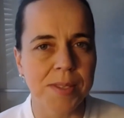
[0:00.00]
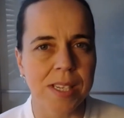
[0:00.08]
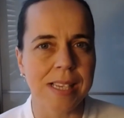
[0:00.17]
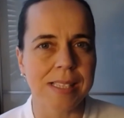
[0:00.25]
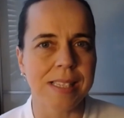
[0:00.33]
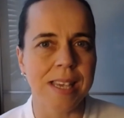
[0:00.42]

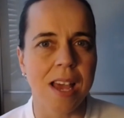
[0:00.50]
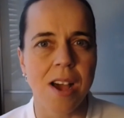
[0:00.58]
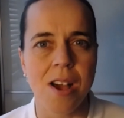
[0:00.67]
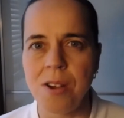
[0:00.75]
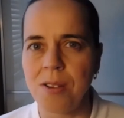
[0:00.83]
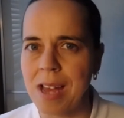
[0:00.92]

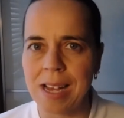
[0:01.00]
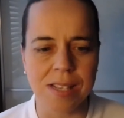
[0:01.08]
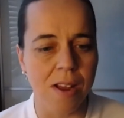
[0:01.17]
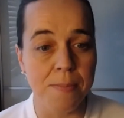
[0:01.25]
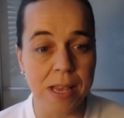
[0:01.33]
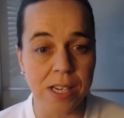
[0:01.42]
SEO, that has the
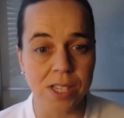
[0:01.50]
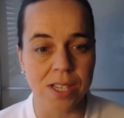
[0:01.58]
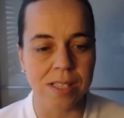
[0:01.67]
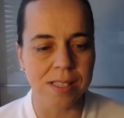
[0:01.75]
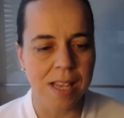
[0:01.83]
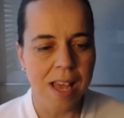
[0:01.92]
right
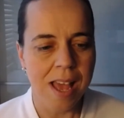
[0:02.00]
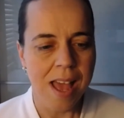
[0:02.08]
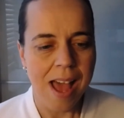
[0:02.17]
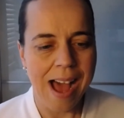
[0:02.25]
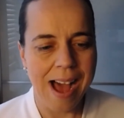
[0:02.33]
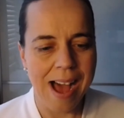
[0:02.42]
pictures.
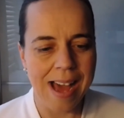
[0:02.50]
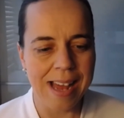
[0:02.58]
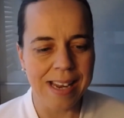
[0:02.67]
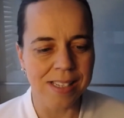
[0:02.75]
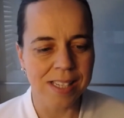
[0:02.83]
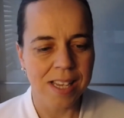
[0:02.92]

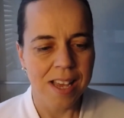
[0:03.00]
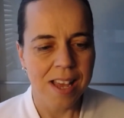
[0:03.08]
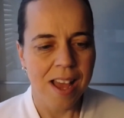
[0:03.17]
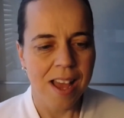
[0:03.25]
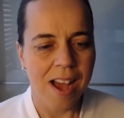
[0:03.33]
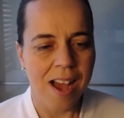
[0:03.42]
And
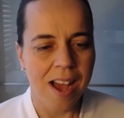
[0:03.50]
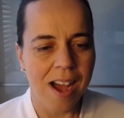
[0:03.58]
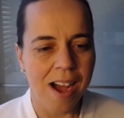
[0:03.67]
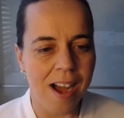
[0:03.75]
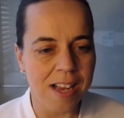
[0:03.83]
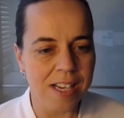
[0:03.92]
I just want to
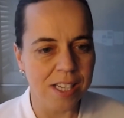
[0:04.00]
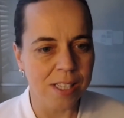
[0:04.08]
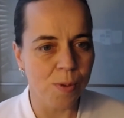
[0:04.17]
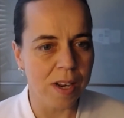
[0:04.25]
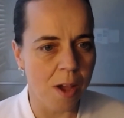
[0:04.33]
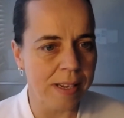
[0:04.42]
go into the
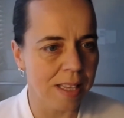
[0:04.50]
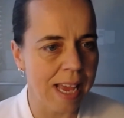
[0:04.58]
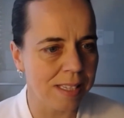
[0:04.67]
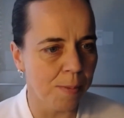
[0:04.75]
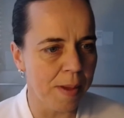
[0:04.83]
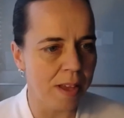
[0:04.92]
next
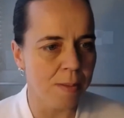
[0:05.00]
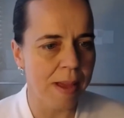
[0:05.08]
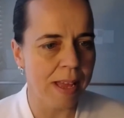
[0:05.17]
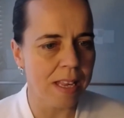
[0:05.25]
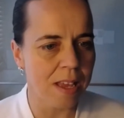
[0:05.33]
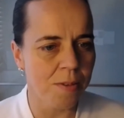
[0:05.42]
little bit of the
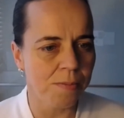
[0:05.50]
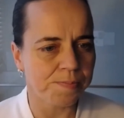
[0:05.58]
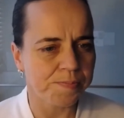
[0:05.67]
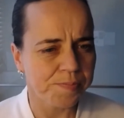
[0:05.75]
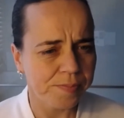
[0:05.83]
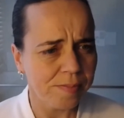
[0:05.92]
menu.
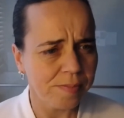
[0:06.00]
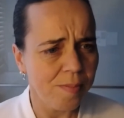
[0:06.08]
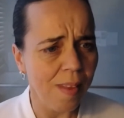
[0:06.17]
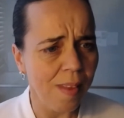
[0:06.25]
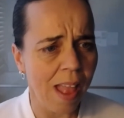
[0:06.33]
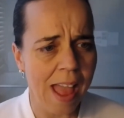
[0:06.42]

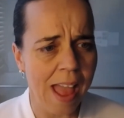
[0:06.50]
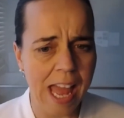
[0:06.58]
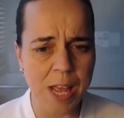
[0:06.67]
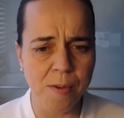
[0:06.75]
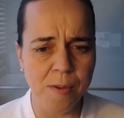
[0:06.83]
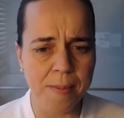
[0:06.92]

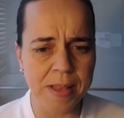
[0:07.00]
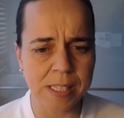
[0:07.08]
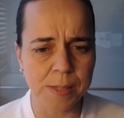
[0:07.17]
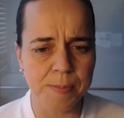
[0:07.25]
Anyone remember this